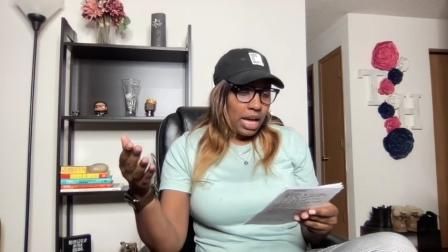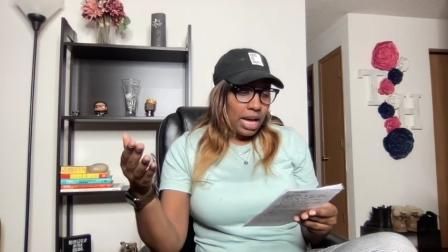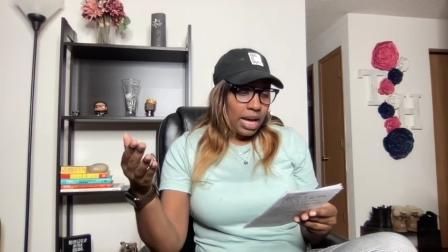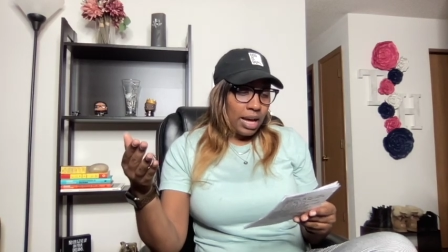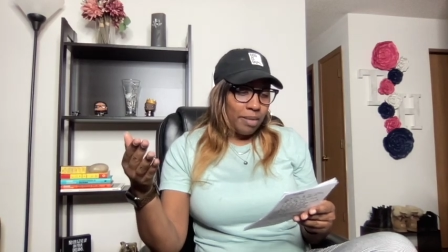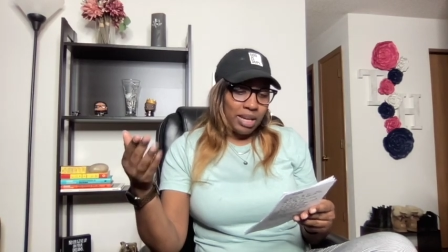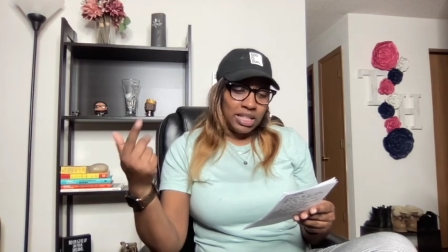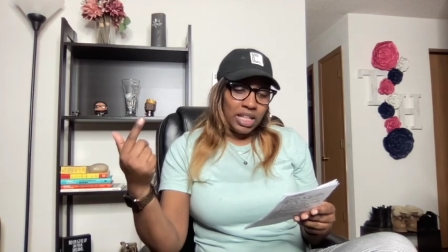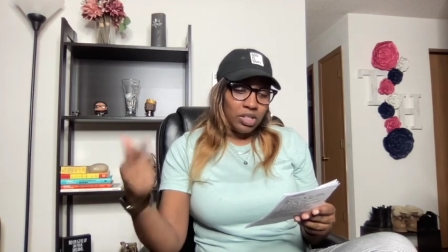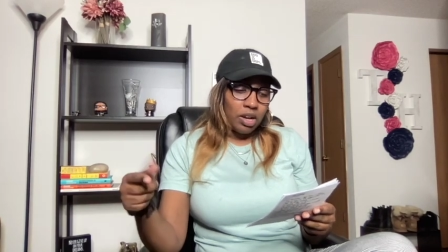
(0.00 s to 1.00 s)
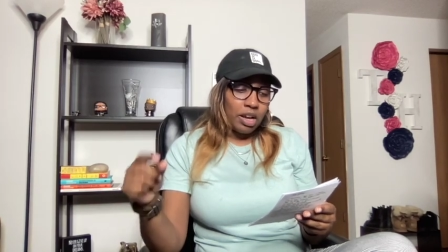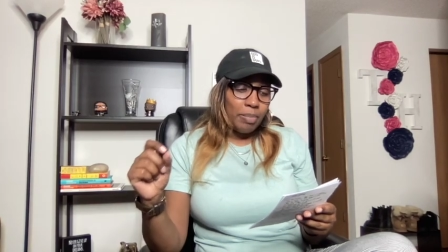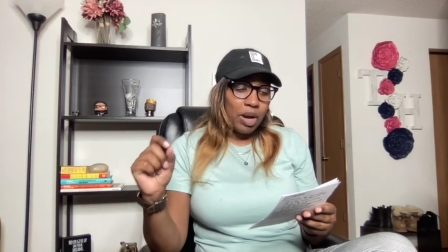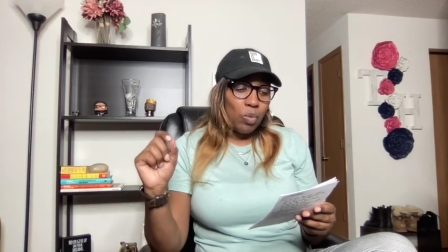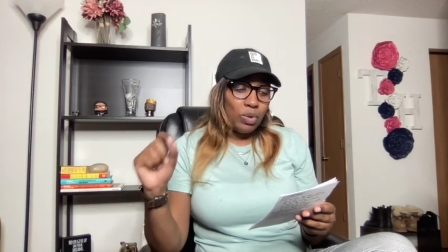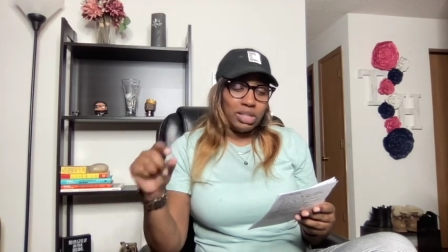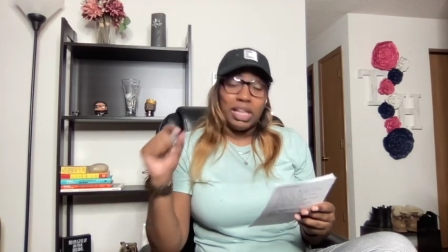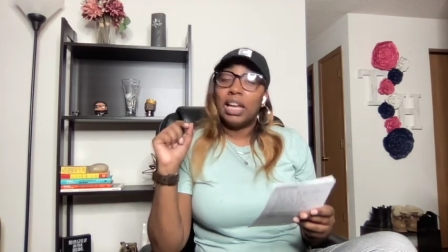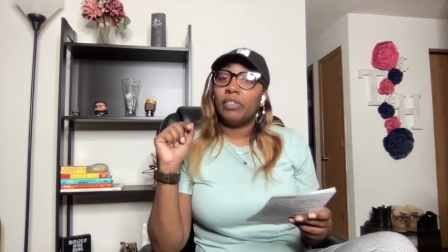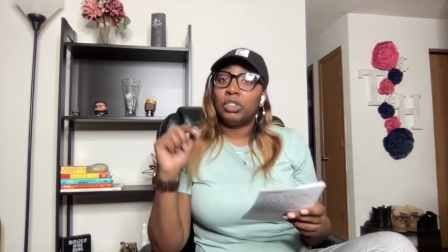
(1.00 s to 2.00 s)
And they talk about what
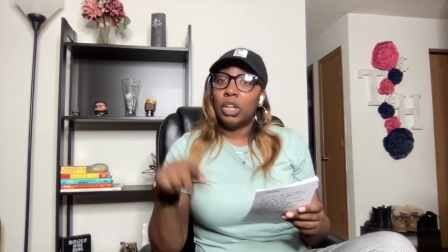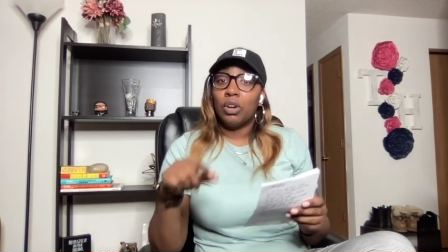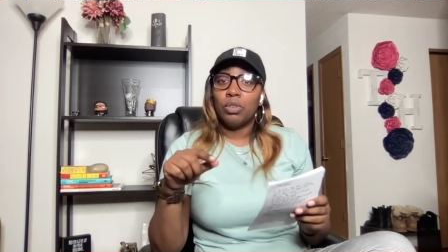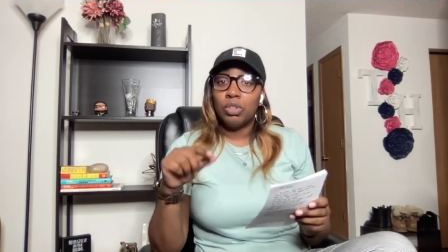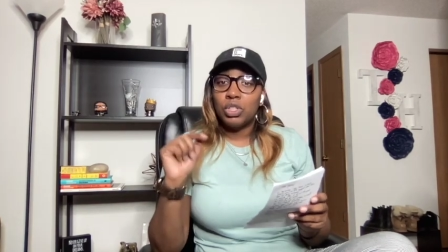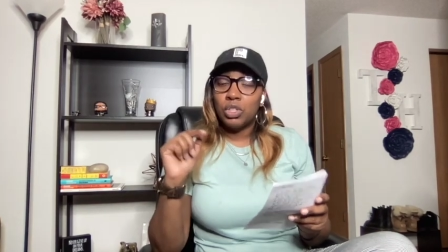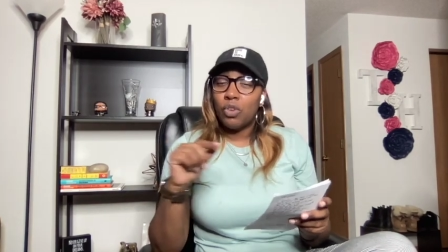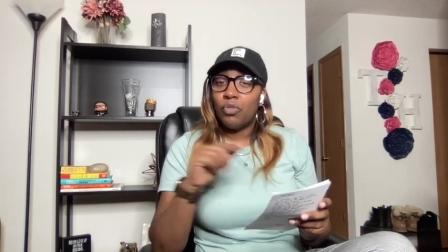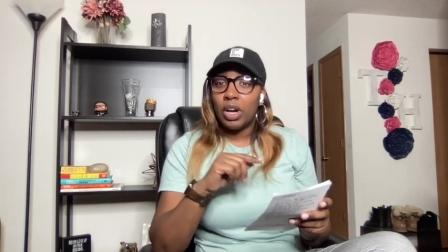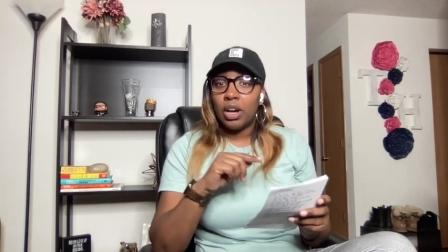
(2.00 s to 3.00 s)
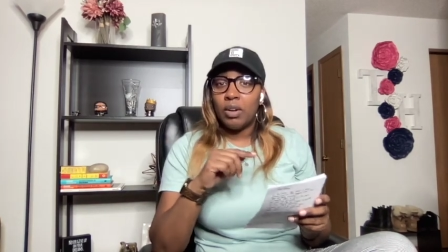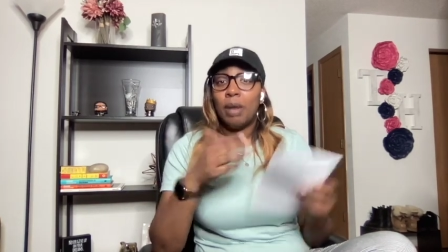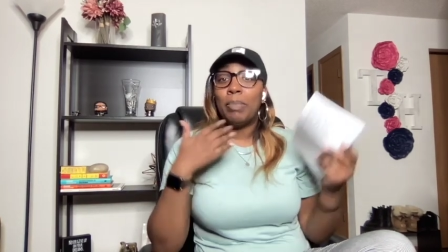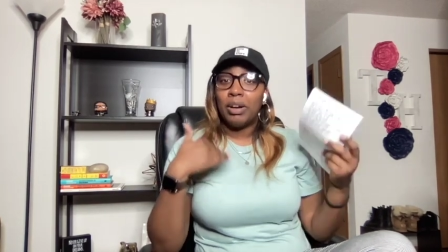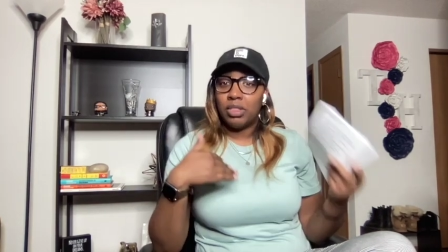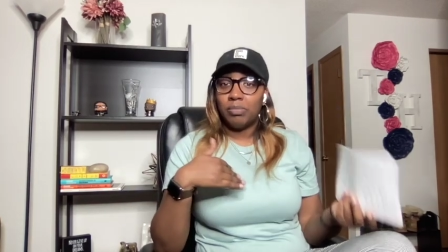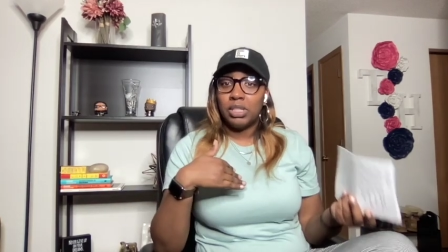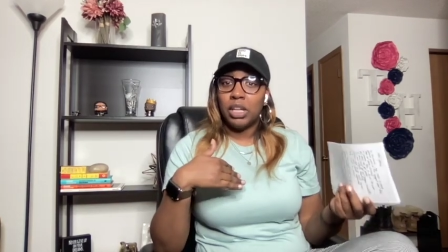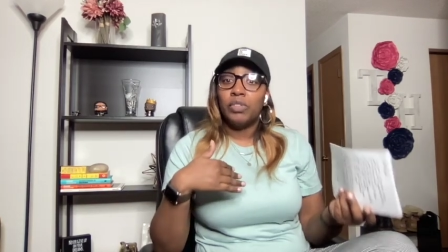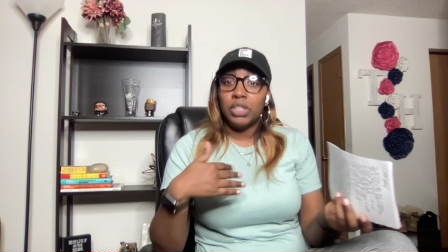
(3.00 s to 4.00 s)
they have learned so far about
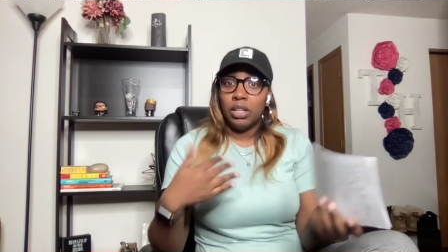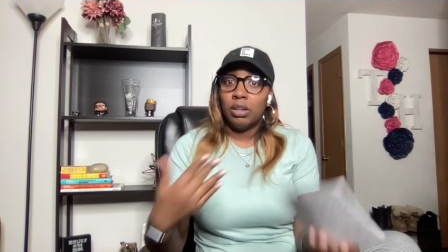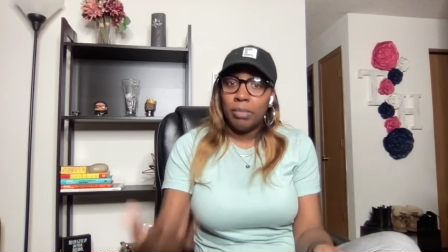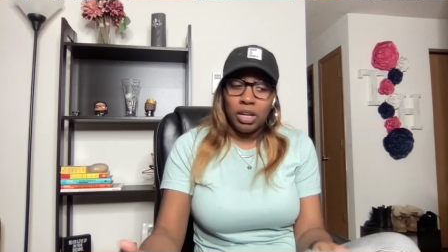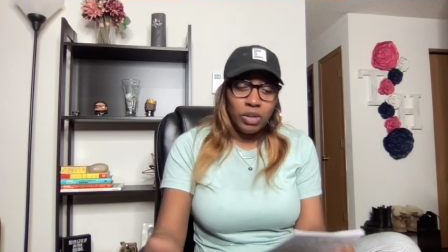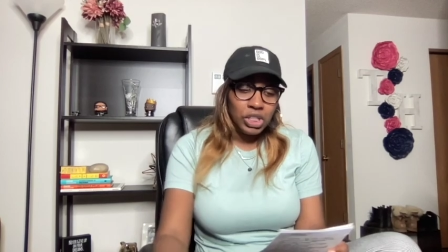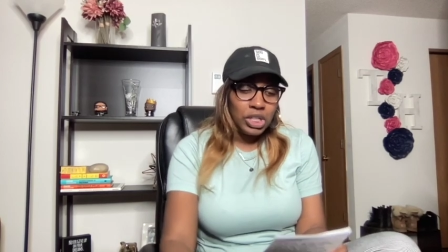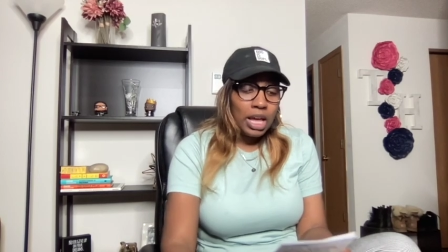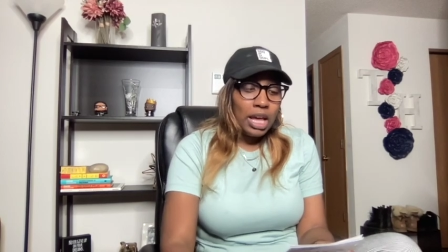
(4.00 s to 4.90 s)
themselves in the marriage.